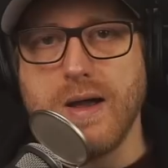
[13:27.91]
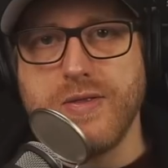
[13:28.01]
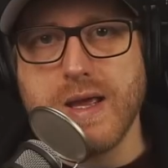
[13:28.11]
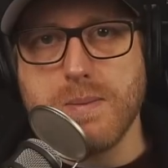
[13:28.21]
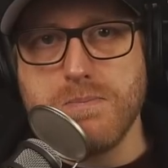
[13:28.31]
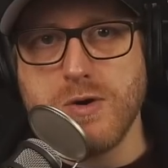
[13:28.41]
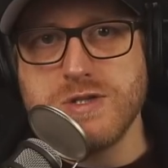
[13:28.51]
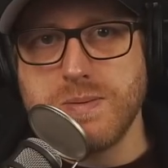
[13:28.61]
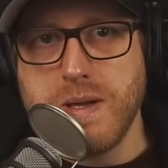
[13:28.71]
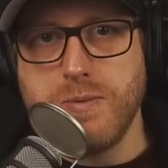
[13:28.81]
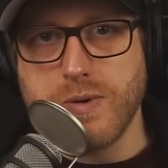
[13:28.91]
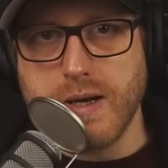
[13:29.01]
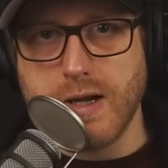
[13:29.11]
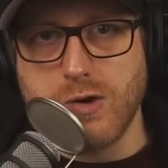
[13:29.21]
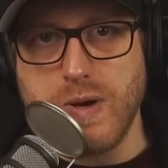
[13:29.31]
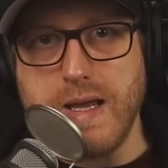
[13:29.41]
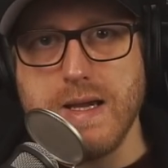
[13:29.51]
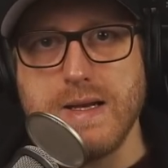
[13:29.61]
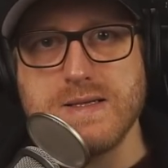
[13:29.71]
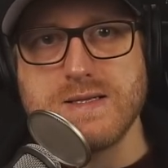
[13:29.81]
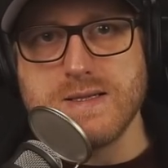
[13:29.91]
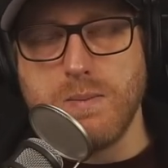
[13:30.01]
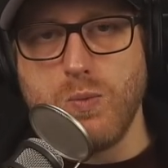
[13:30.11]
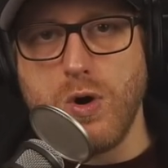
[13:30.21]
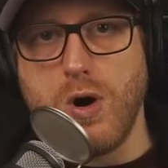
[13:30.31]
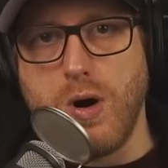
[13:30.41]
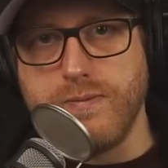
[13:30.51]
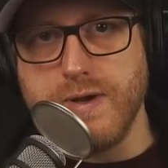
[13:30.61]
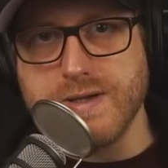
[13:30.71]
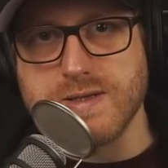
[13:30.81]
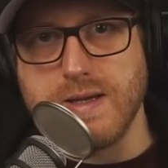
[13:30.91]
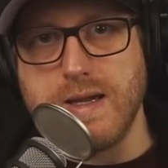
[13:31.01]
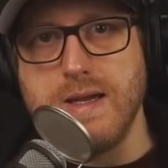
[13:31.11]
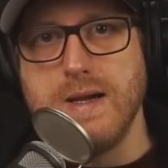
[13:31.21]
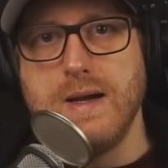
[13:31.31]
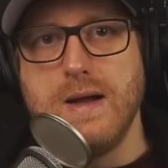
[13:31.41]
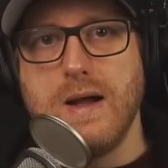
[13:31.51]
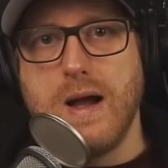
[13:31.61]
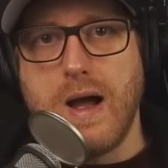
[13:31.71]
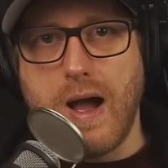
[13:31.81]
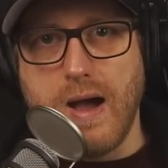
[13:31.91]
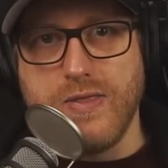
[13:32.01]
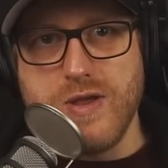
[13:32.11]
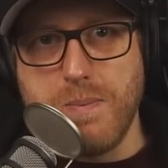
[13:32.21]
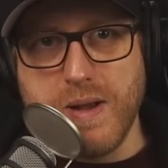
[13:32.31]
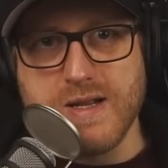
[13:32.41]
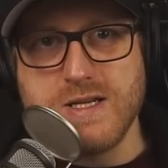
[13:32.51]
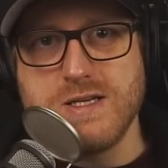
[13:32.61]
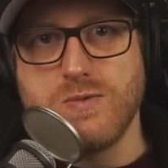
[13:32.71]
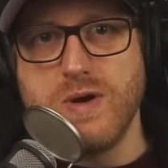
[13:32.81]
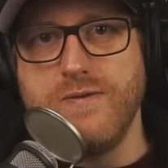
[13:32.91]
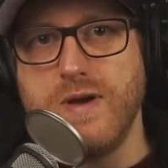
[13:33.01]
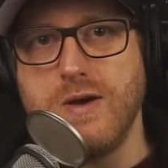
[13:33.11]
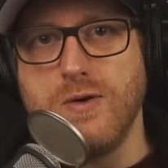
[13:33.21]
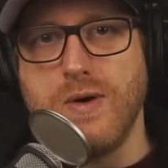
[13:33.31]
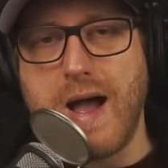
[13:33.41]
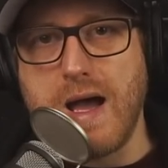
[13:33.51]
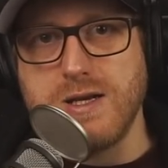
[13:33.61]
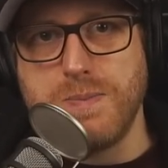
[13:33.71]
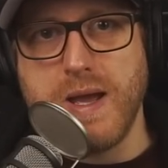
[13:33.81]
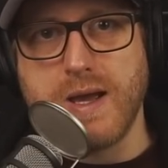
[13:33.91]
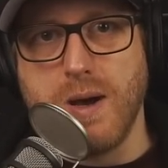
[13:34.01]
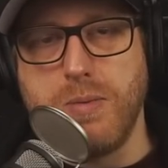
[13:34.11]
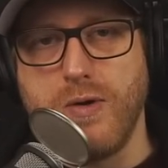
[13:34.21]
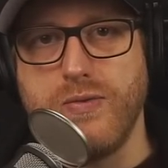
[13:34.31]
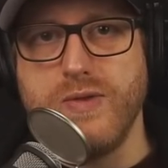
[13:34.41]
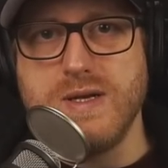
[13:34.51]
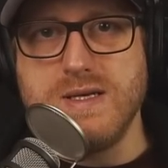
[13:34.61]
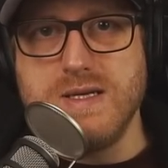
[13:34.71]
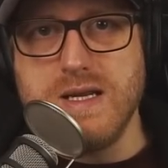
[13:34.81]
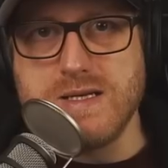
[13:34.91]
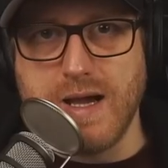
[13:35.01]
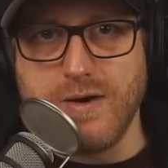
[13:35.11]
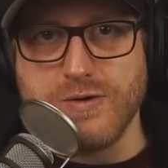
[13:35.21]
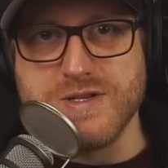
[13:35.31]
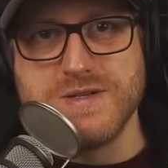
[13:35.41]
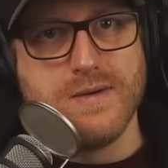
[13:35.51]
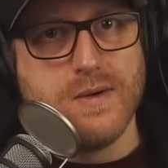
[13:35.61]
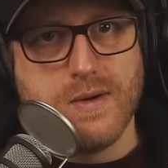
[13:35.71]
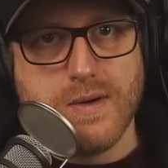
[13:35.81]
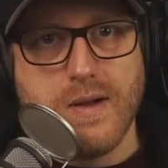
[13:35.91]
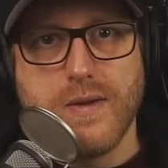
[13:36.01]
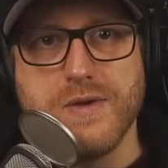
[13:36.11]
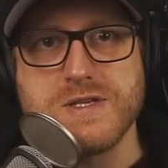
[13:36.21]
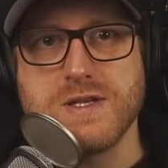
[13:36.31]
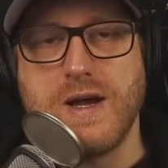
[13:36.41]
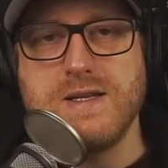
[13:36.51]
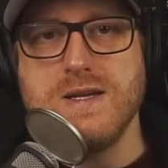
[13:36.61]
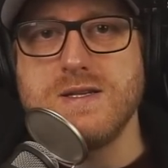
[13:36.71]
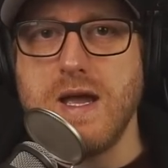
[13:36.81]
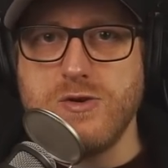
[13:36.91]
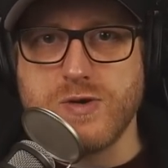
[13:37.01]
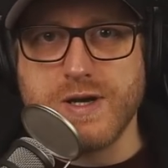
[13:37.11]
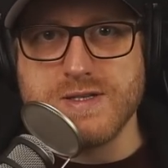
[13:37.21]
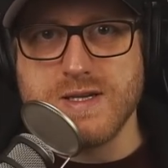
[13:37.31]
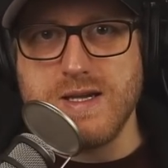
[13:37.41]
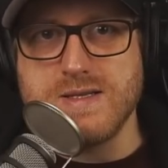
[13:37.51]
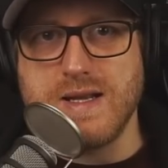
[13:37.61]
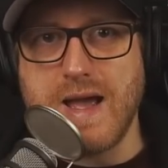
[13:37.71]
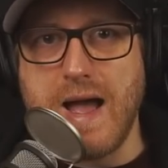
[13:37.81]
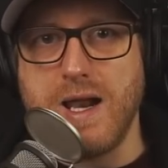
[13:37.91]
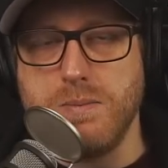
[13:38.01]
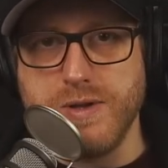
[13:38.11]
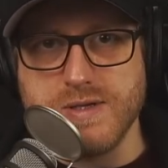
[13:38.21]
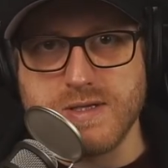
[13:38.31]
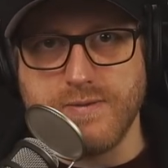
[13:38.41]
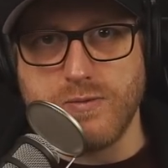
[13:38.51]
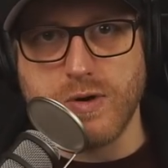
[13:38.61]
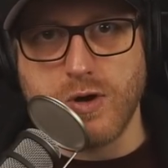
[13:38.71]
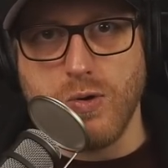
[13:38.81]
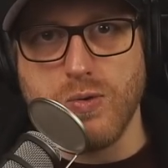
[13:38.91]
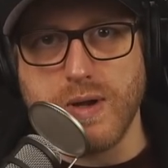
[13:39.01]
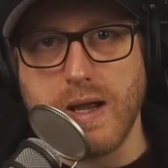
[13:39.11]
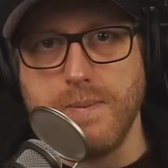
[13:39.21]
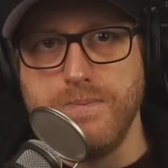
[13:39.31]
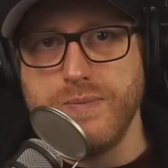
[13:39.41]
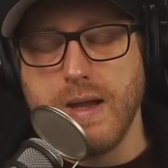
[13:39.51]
I think most people can agree it is somewhat obviously the ability to reveal and pick up on the details, the slightest intricacies and elements of a recording.